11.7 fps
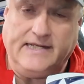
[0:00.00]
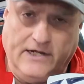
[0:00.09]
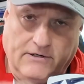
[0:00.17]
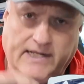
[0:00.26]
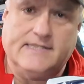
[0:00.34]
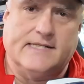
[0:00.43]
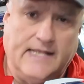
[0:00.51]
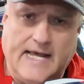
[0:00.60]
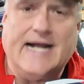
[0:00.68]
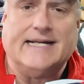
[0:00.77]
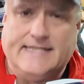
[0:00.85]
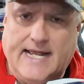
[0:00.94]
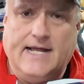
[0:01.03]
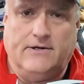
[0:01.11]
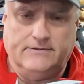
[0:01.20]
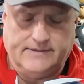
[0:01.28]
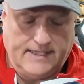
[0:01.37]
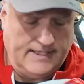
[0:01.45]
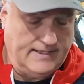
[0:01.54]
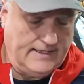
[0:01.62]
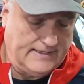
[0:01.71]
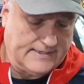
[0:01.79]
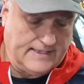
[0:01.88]
you know, it's locked down in
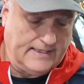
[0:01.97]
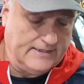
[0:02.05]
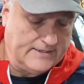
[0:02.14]
these things.